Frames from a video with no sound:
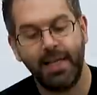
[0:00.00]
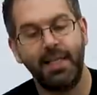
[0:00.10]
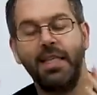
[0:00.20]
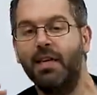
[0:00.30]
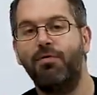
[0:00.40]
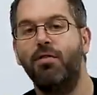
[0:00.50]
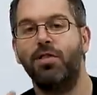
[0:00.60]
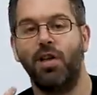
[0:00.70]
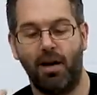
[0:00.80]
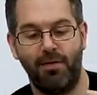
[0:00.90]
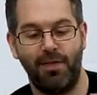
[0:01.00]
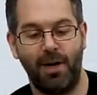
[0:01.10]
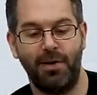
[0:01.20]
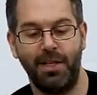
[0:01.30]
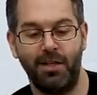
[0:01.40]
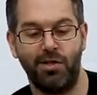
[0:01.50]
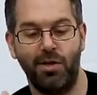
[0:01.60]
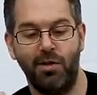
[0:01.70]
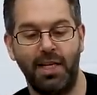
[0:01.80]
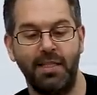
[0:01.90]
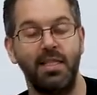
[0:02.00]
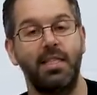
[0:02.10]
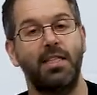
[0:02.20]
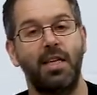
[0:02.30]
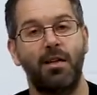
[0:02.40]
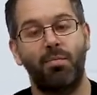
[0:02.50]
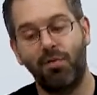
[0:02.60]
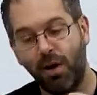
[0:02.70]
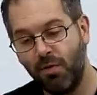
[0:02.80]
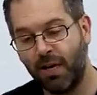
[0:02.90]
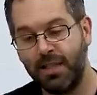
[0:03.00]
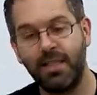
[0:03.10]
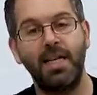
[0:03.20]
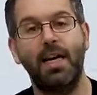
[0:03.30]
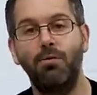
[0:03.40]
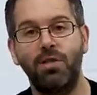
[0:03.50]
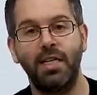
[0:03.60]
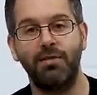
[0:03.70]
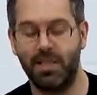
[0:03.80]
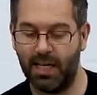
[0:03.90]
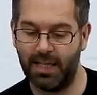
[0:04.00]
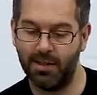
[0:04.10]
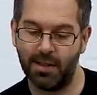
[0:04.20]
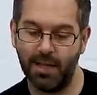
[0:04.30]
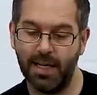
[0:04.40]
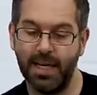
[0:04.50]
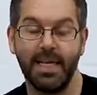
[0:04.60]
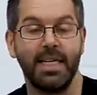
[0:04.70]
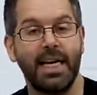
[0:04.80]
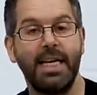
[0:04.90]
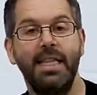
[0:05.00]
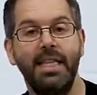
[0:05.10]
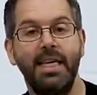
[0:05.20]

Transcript: The difference that I found in the two lenses is that the Pro lens, the L series lens, in